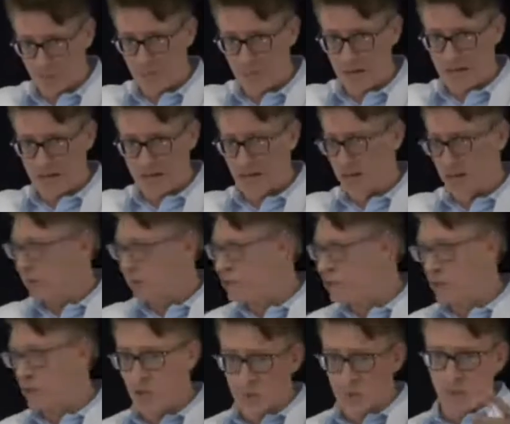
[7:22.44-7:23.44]
this man here,
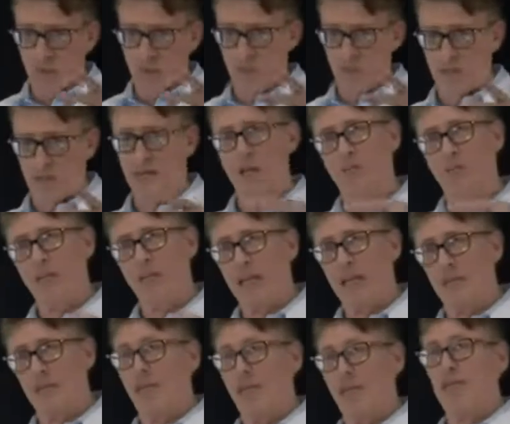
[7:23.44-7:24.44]
2 of which I
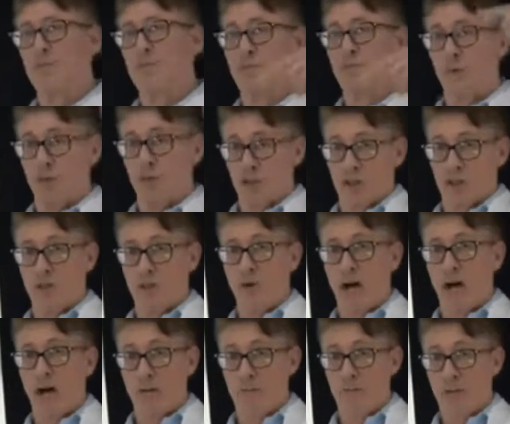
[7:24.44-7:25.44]
believe he's brought to
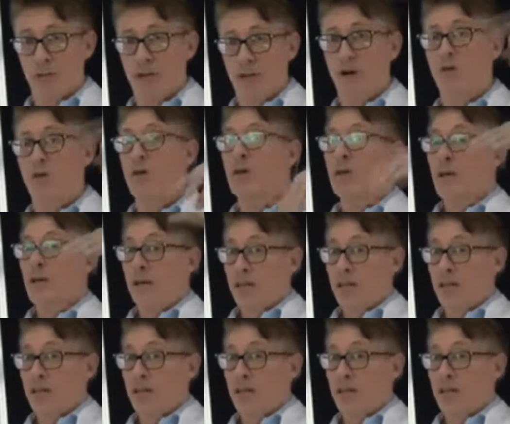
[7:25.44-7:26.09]
IPO,